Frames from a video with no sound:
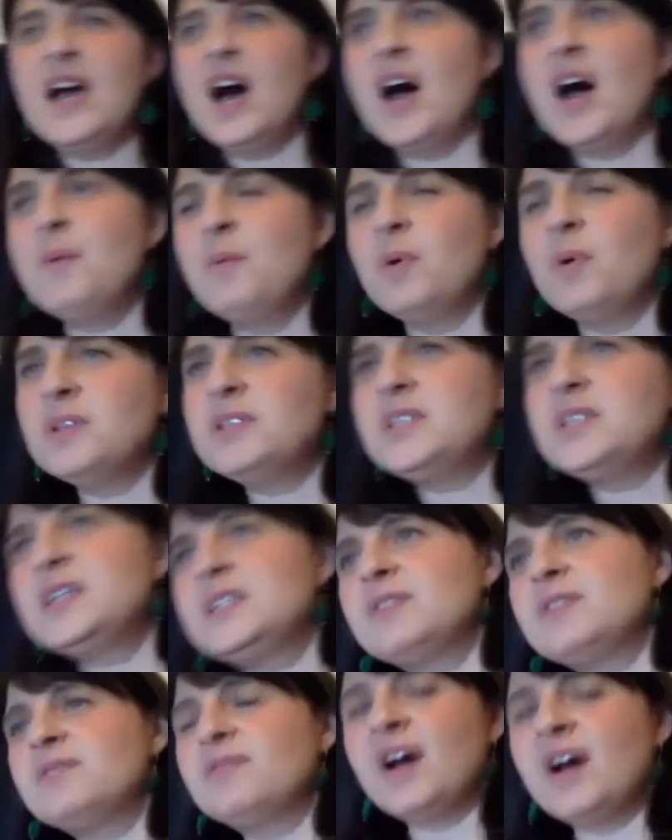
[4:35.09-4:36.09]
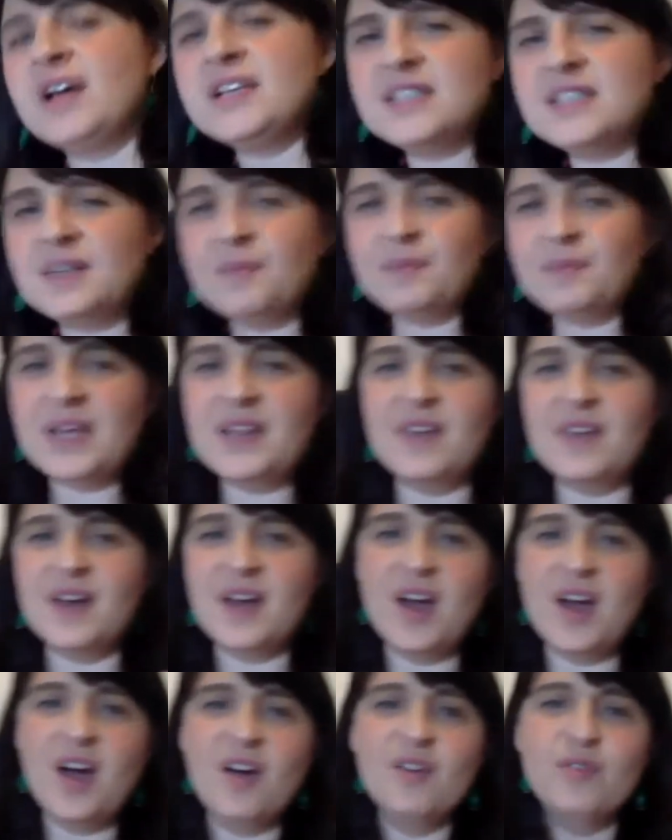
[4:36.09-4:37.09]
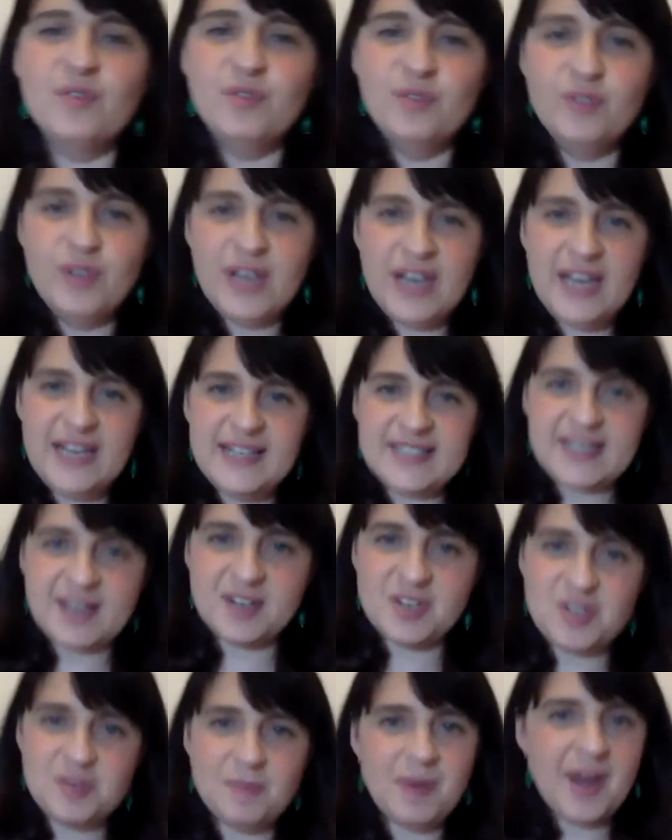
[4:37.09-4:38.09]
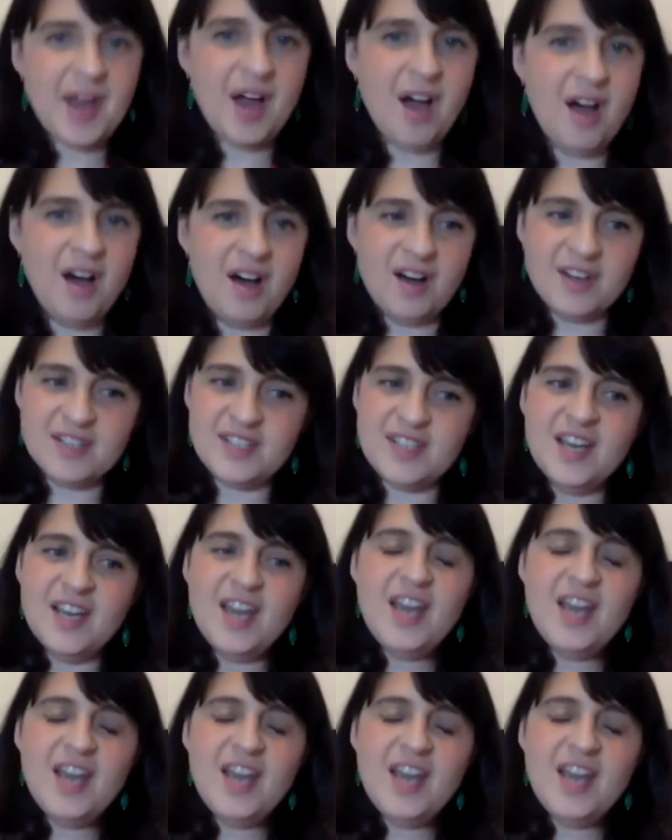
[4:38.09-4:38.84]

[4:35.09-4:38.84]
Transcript: I wanted to write something that really touched my heart.